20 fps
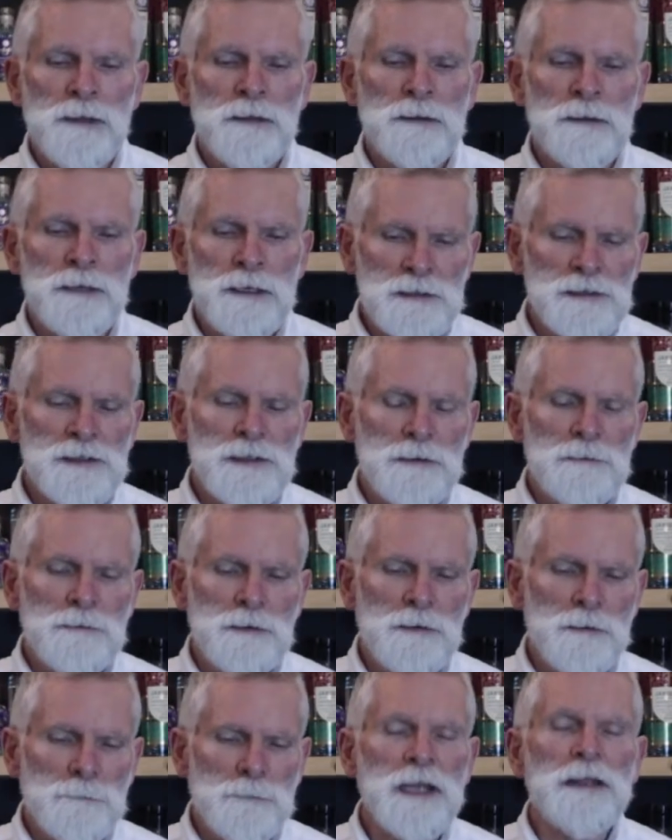
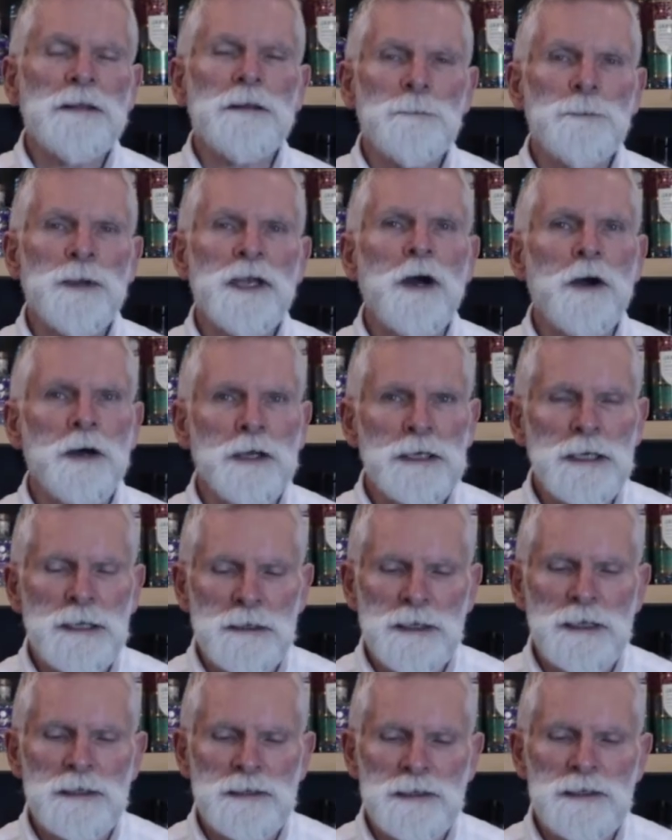method behind
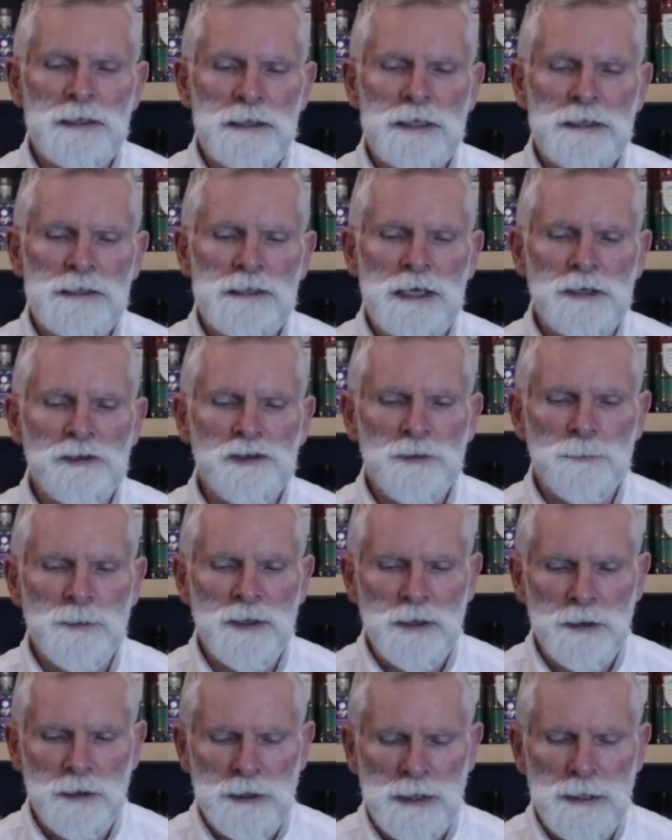it, that's the intention
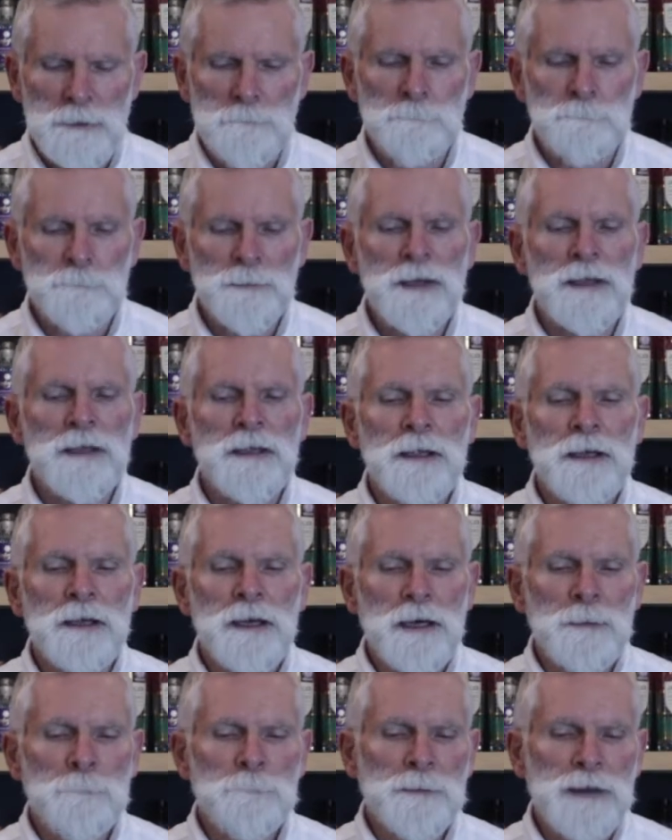behind it.
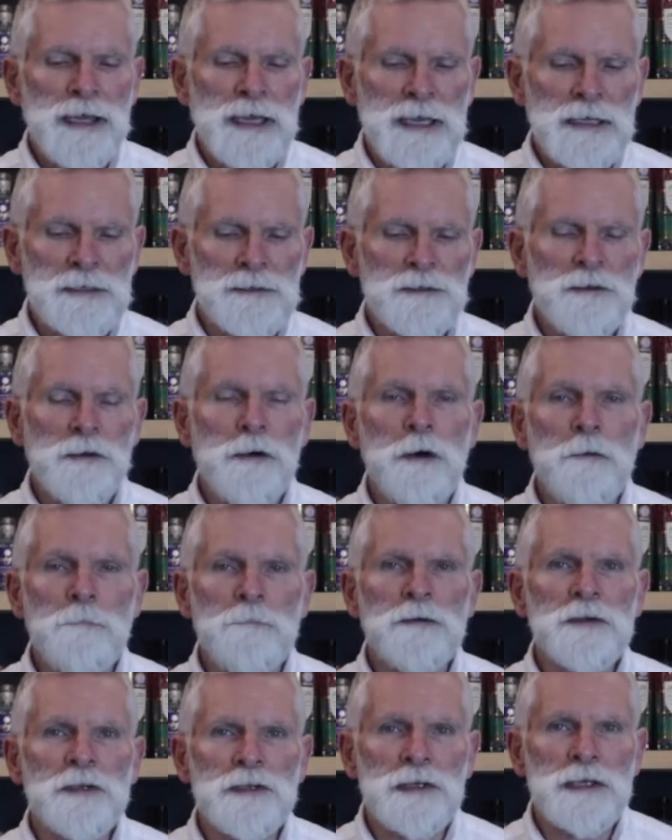And
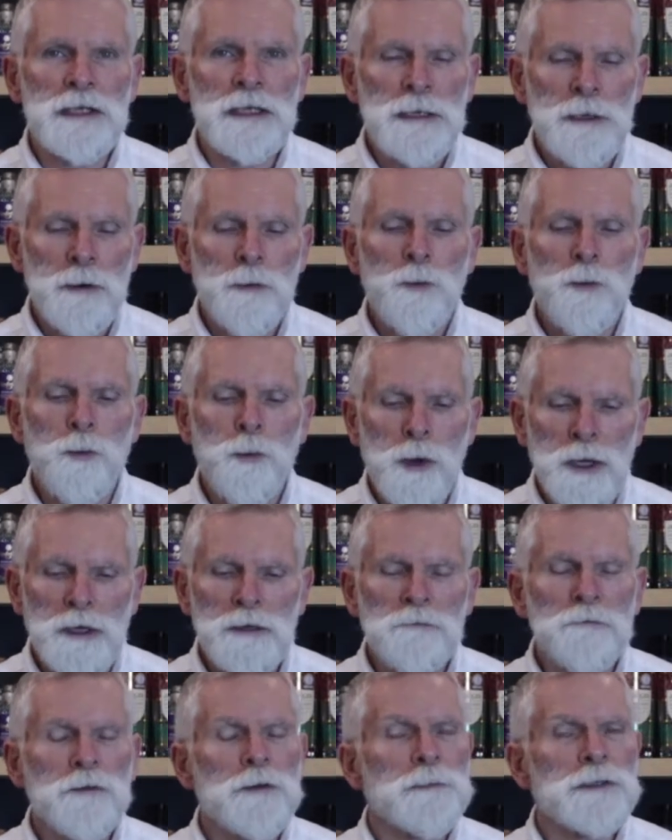obviously one
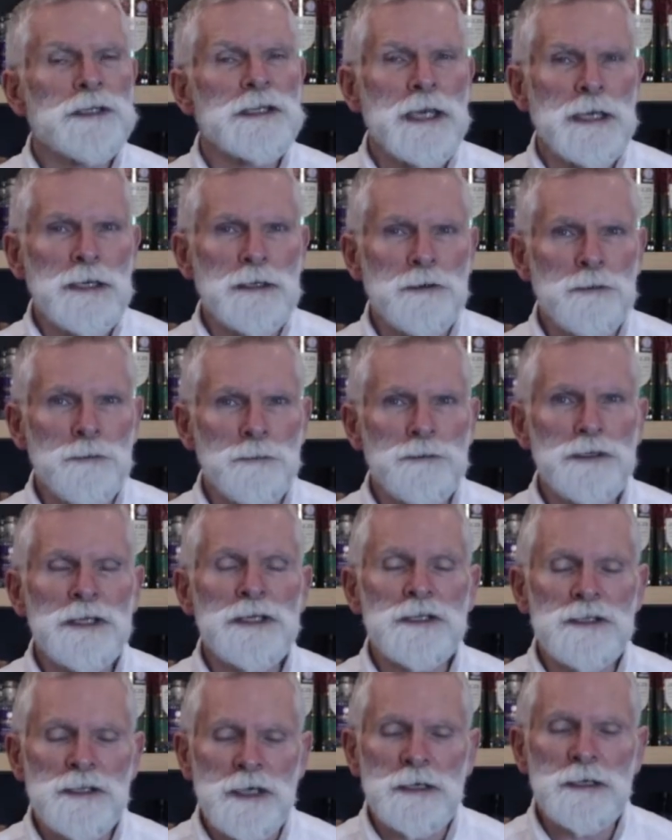of the botanicals
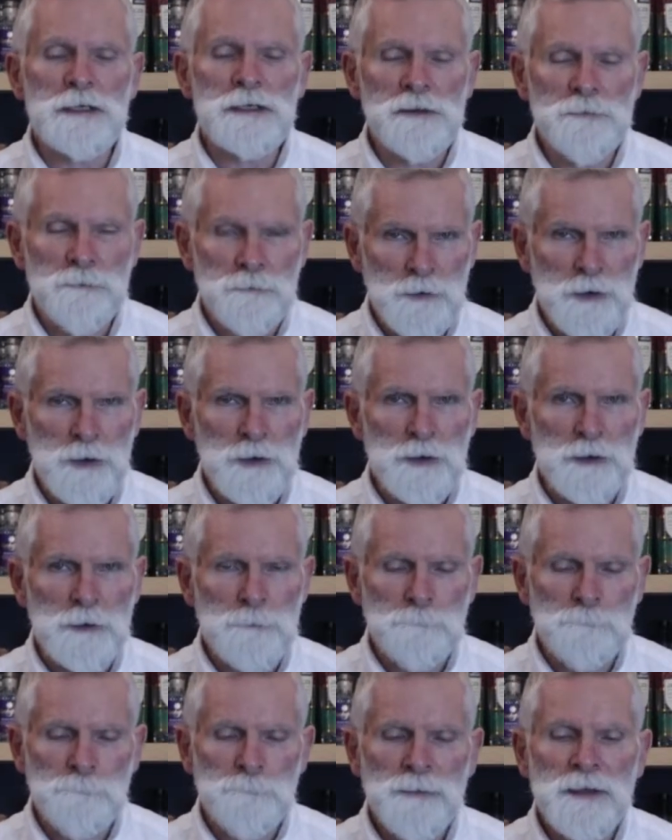is Douglas Fir.
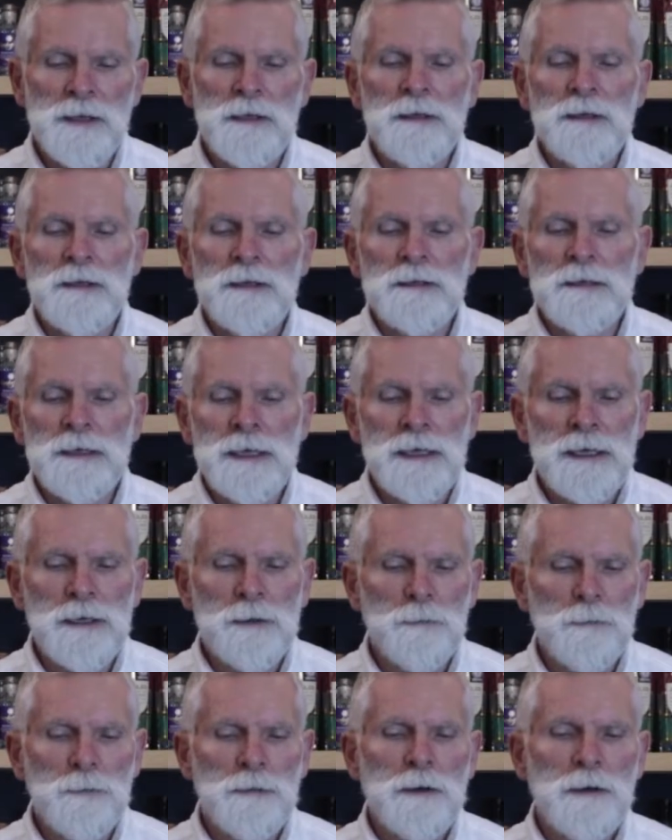
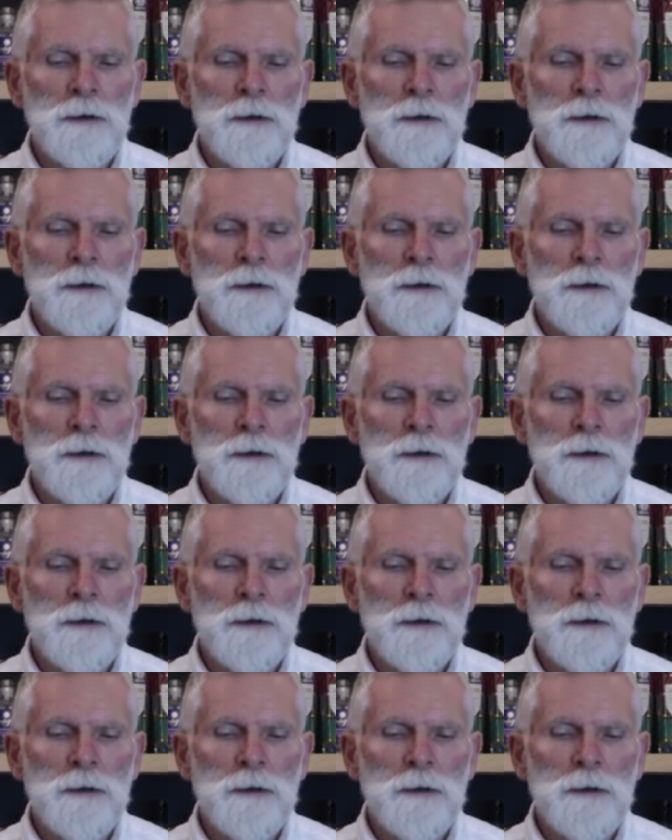Now